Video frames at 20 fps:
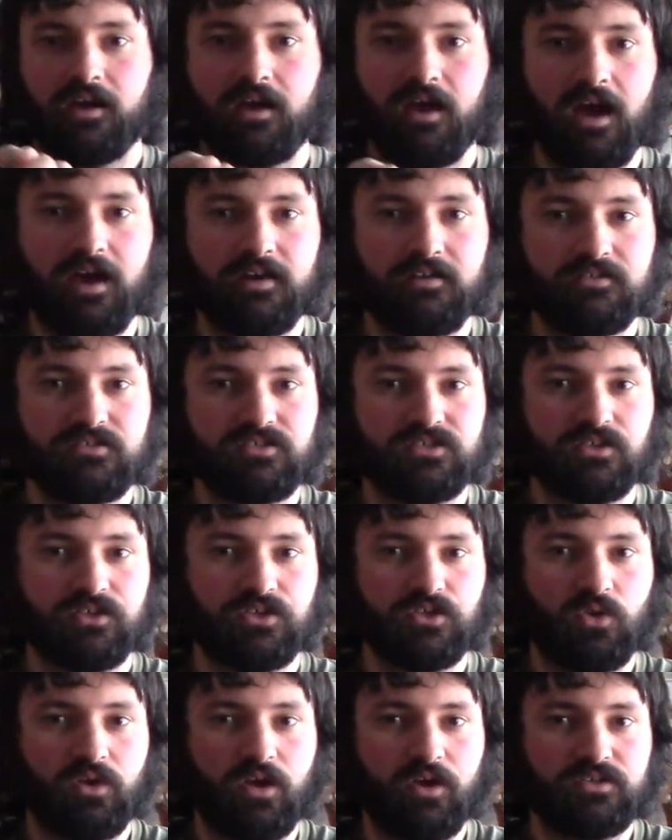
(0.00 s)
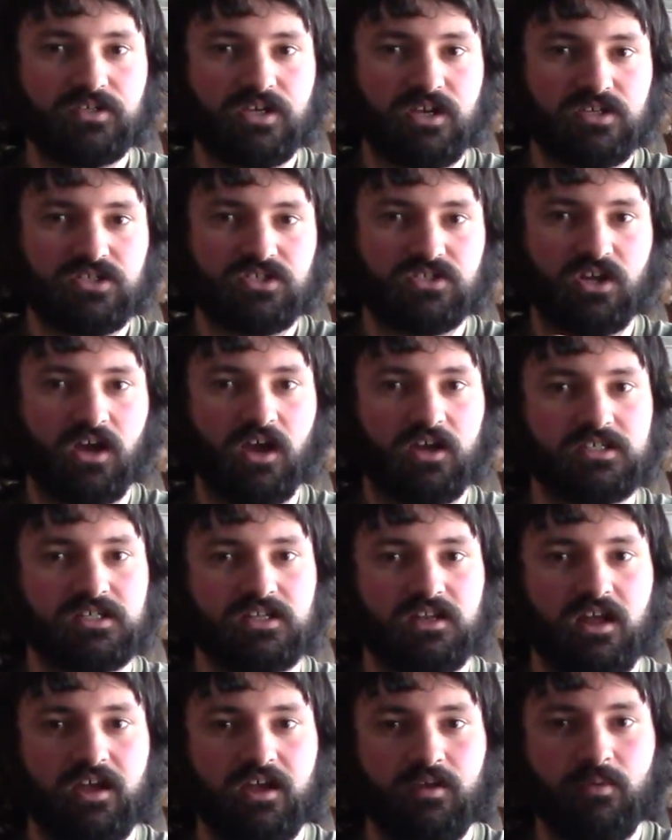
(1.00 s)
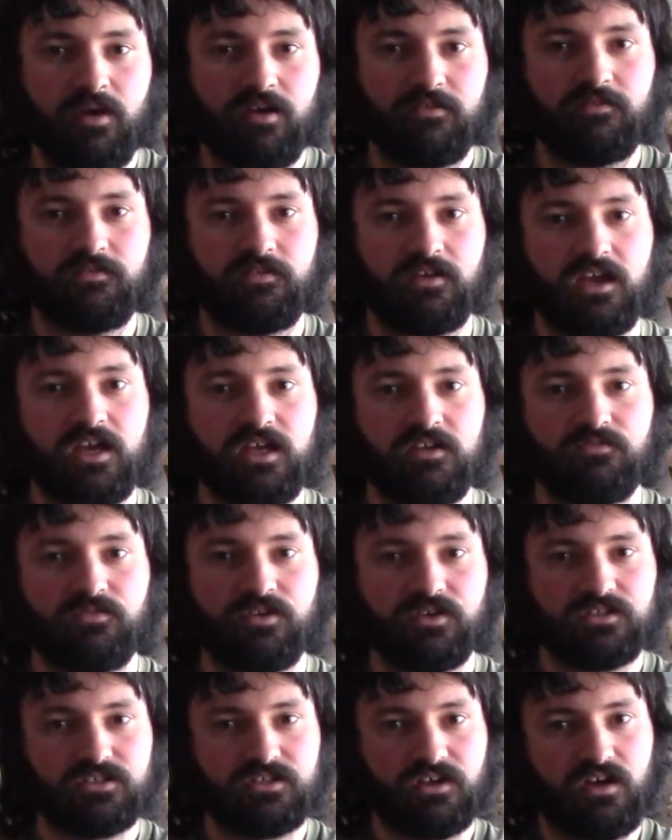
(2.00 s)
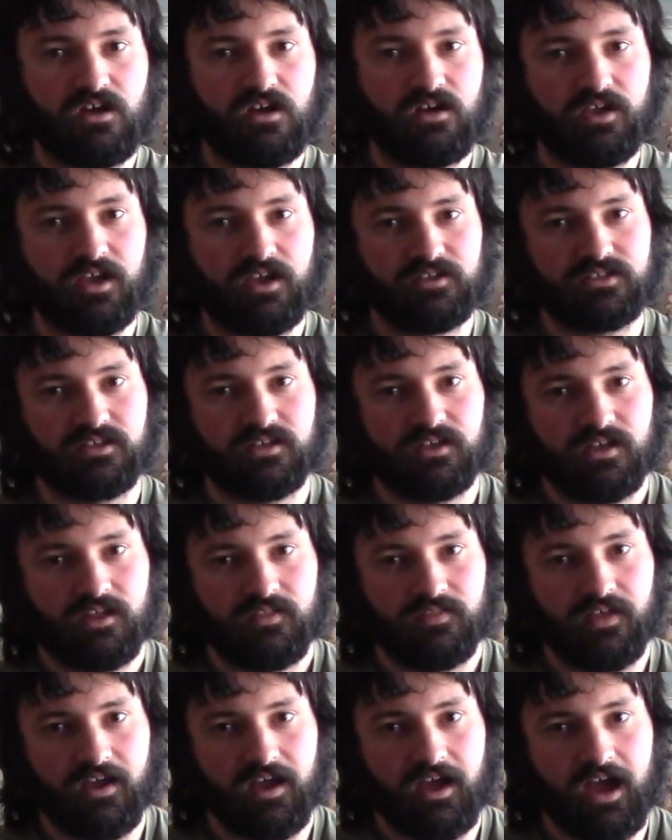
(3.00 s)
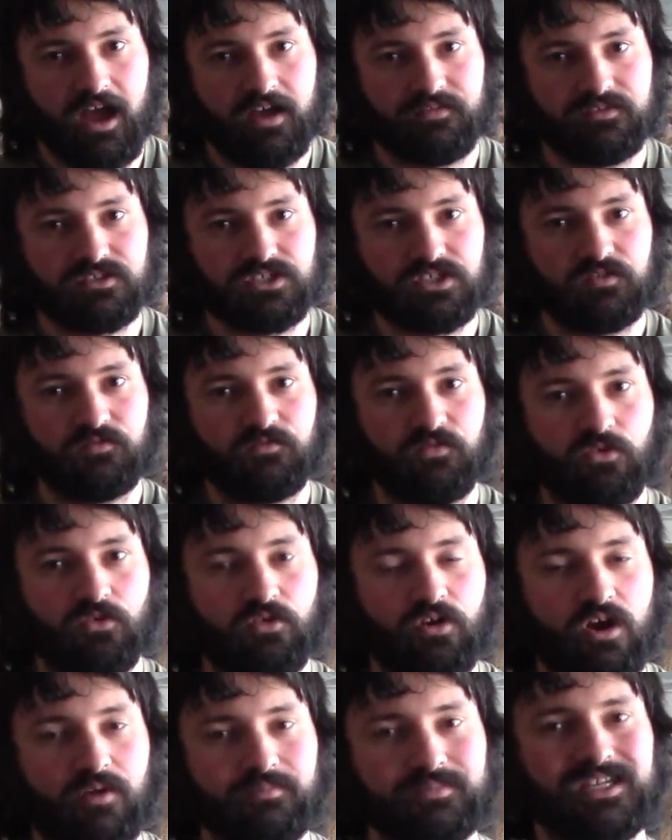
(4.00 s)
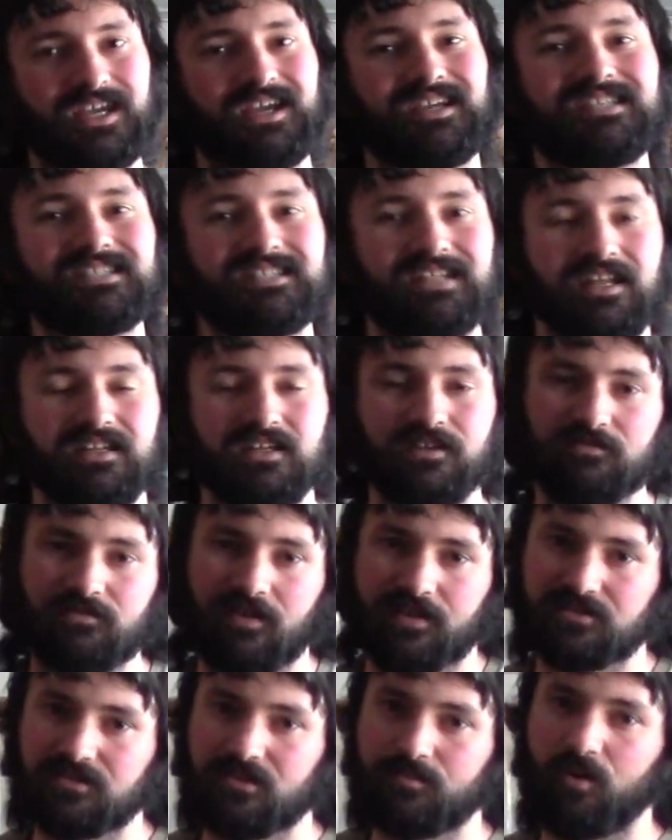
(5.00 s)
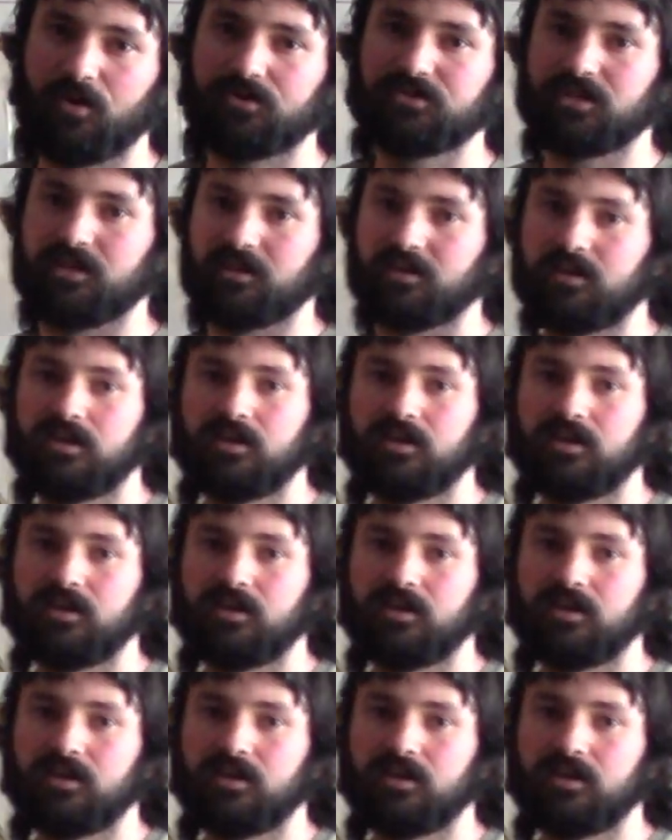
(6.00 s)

and you'll notice, just like my favourite target, the hands and forearms extend in front of the body.